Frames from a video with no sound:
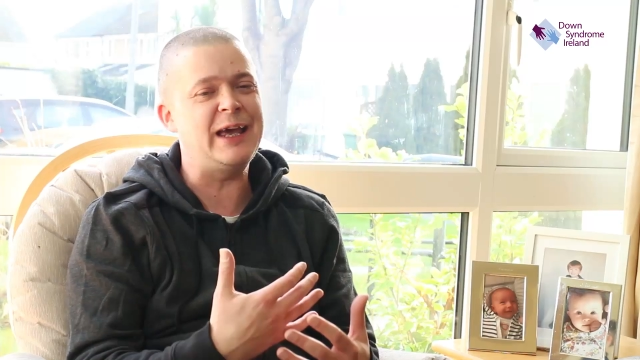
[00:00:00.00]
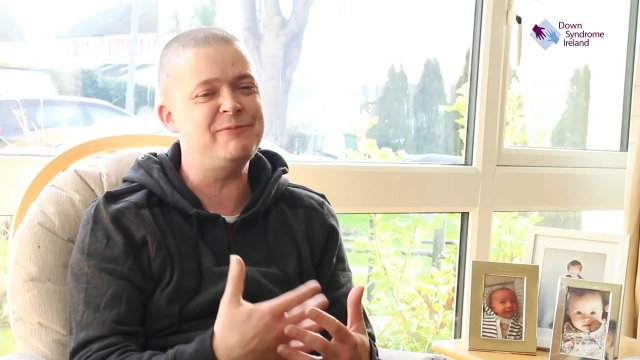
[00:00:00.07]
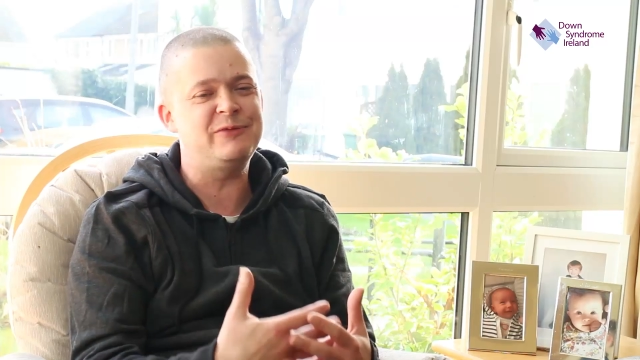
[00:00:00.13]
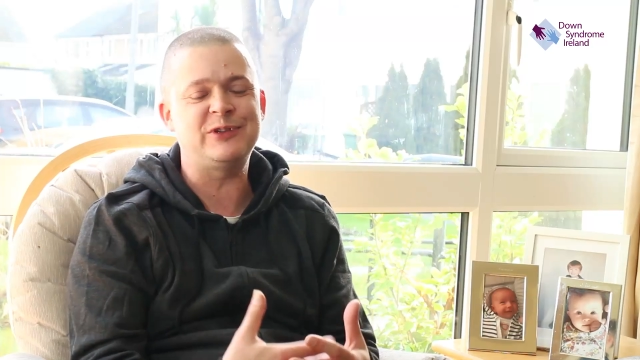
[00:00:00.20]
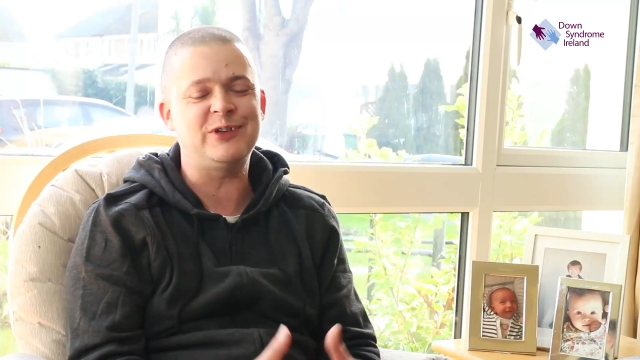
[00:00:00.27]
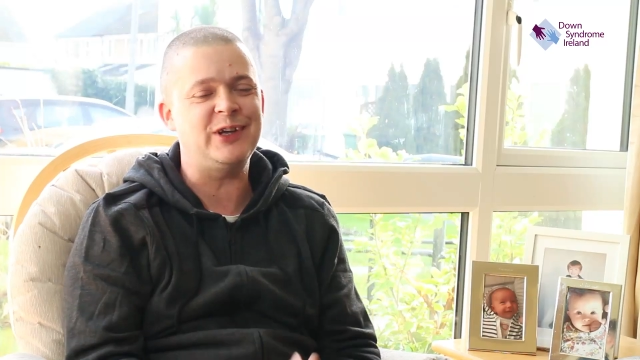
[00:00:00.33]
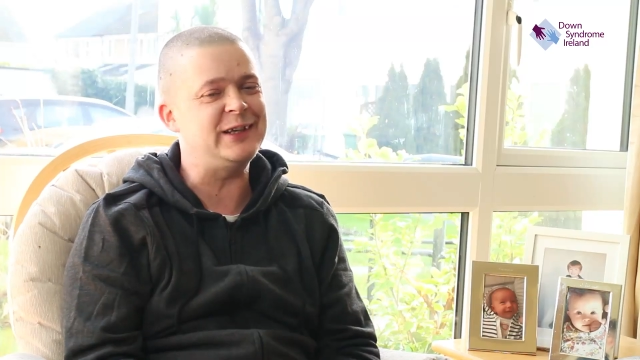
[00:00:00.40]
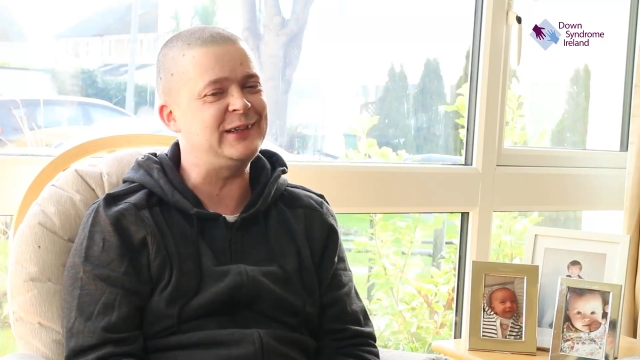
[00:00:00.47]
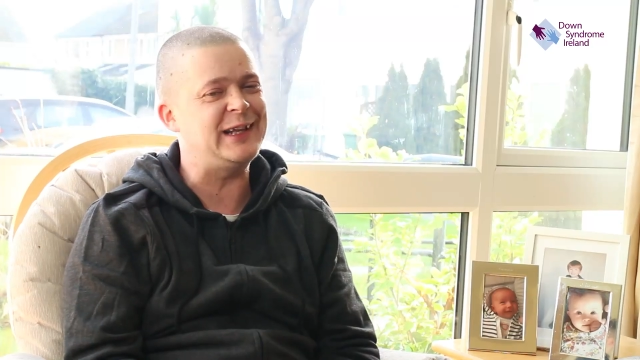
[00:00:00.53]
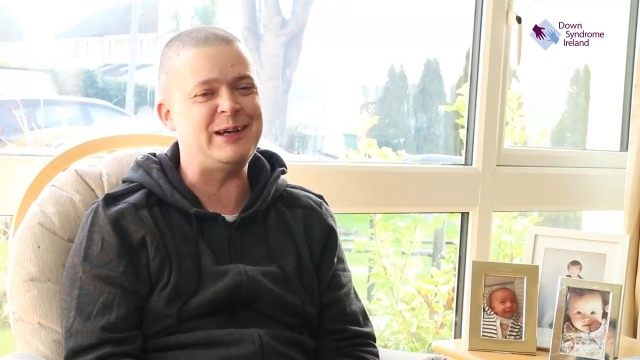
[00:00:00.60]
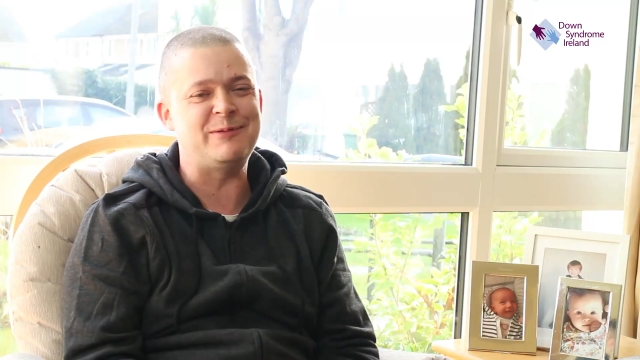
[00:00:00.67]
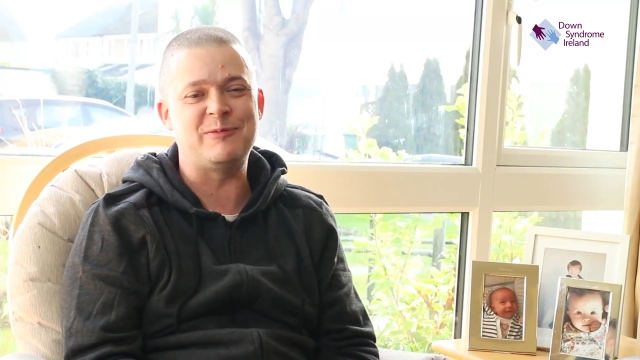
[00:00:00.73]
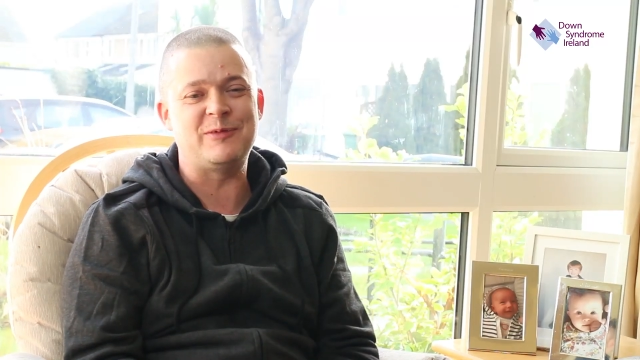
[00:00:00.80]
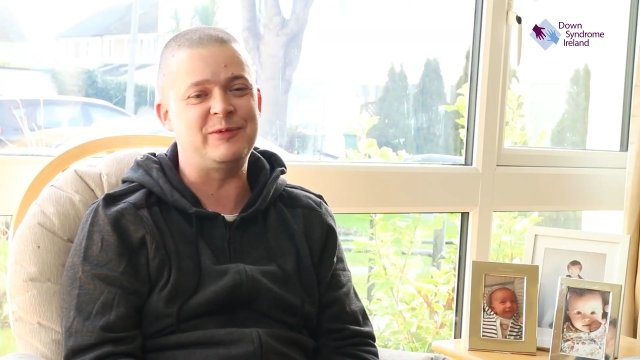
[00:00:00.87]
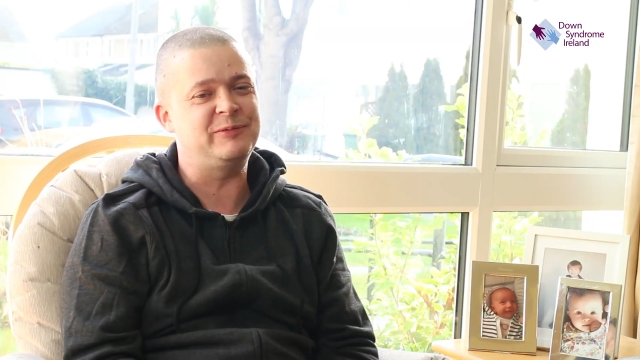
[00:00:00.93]
emphasize
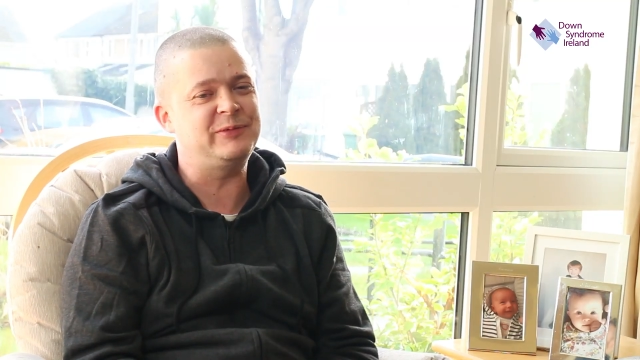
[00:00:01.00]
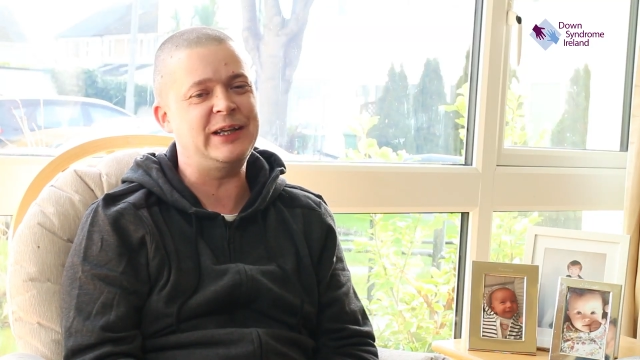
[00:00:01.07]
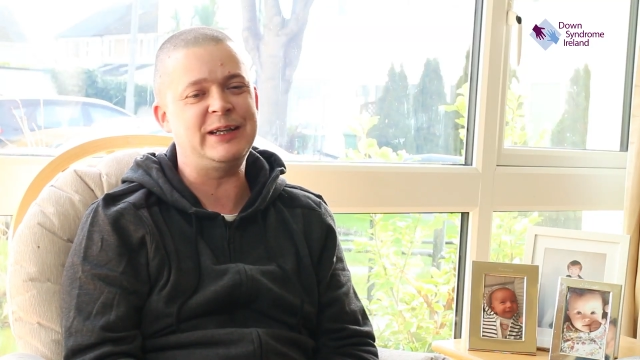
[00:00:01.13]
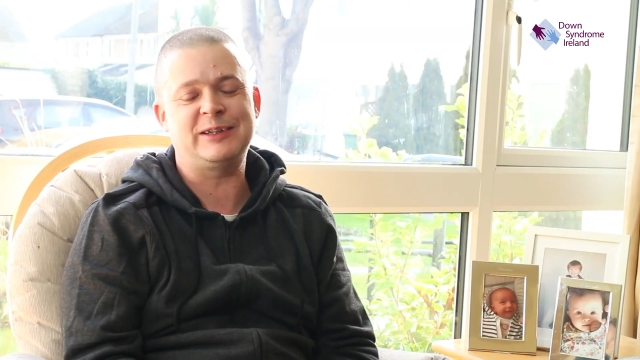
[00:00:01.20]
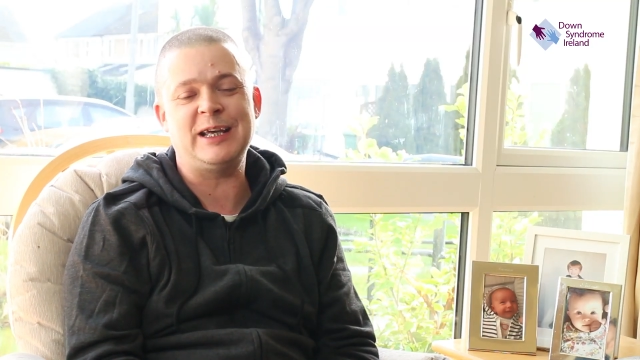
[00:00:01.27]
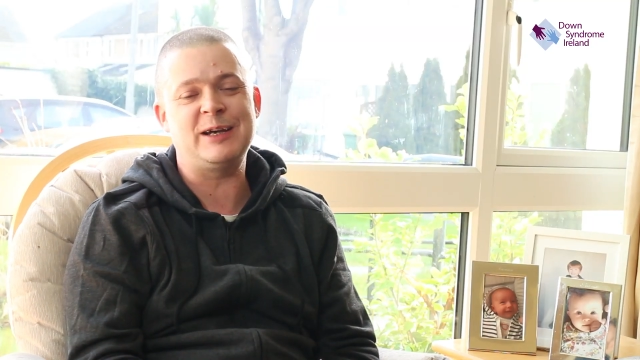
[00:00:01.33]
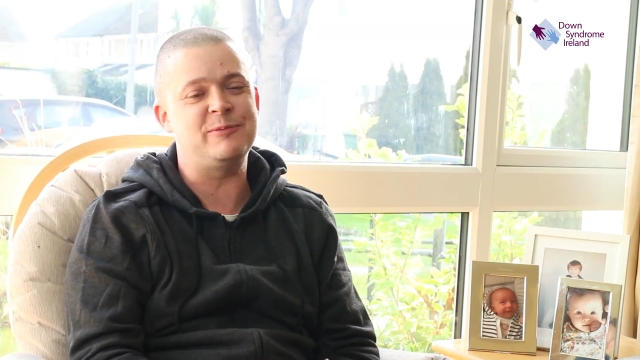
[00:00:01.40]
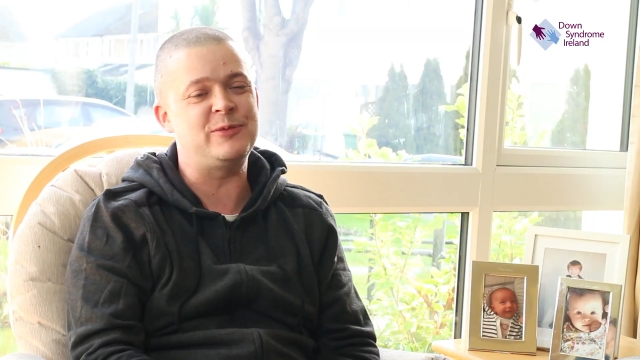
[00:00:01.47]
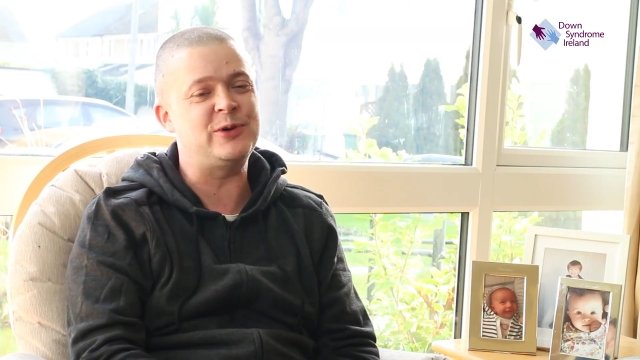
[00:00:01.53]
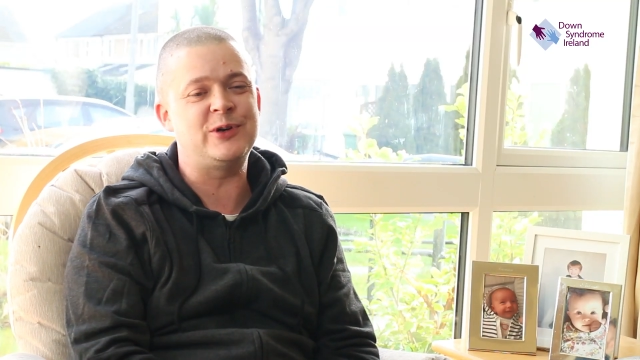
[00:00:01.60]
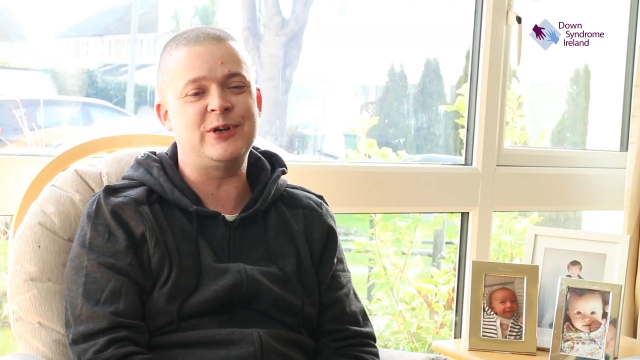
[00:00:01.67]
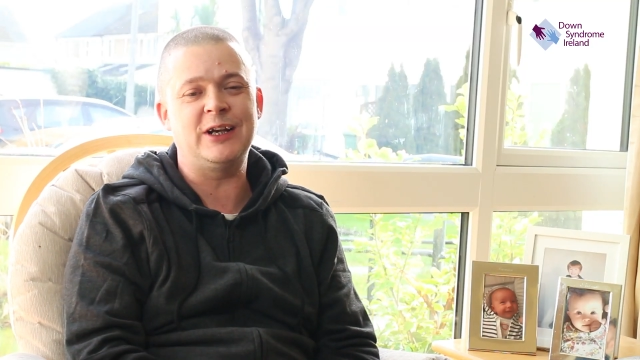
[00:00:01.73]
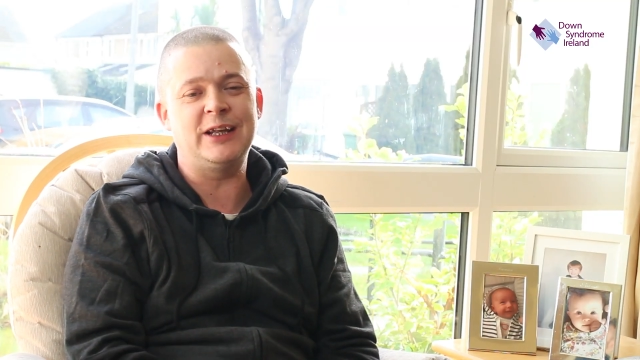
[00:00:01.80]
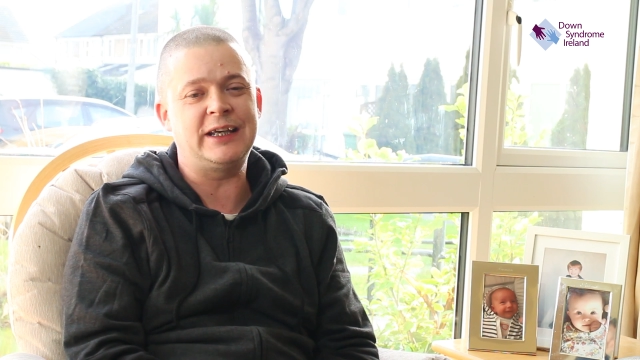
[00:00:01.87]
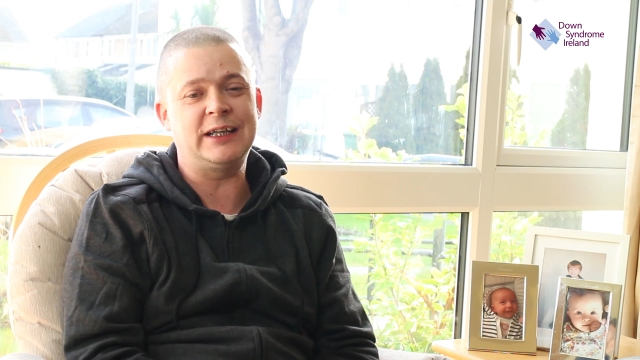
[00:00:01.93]
that that more.